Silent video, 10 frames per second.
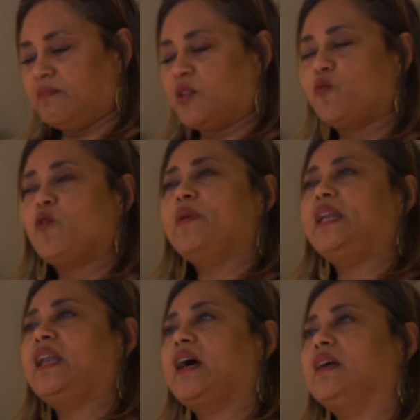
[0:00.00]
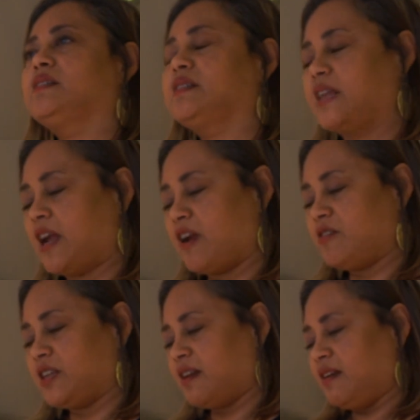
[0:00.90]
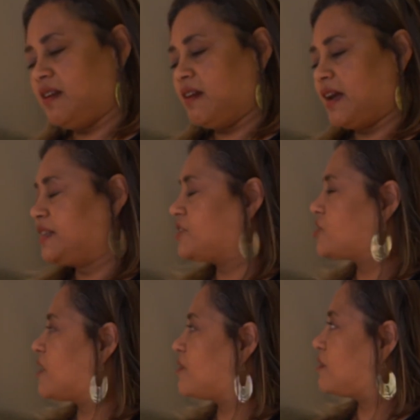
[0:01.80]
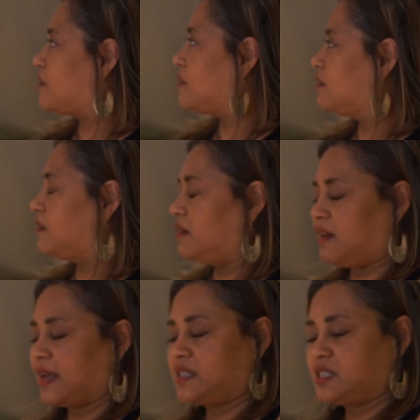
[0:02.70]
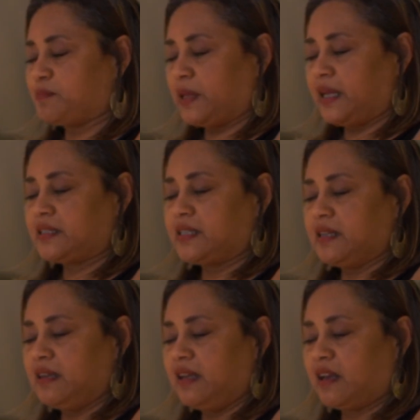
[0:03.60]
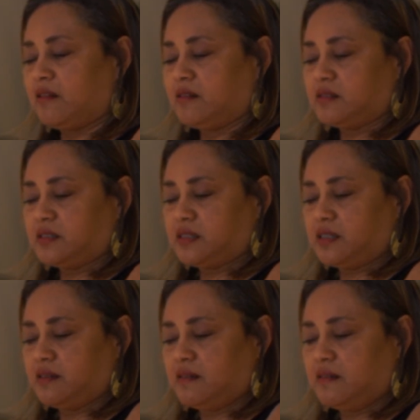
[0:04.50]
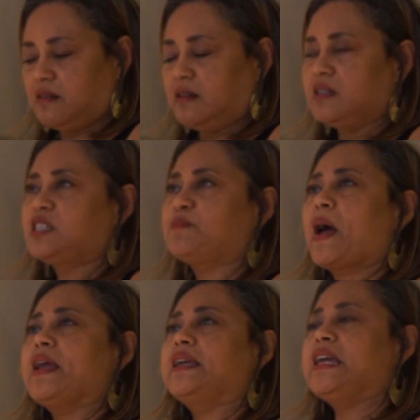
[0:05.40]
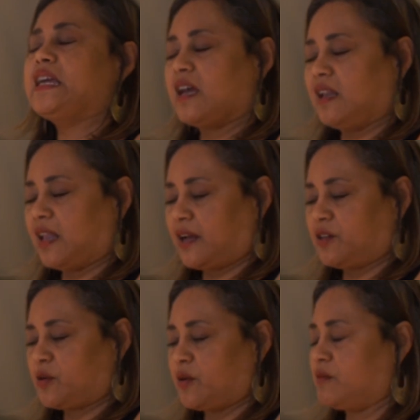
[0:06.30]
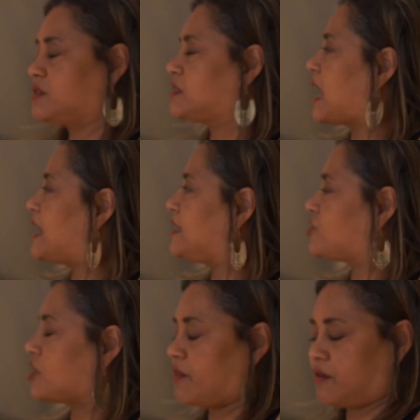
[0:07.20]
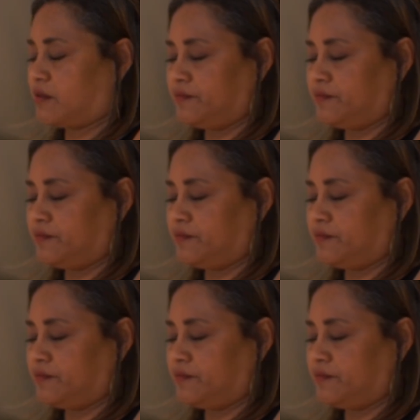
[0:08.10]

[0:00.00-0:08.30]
The woman and I stared at each other like split gills, spiking electrodes at each other.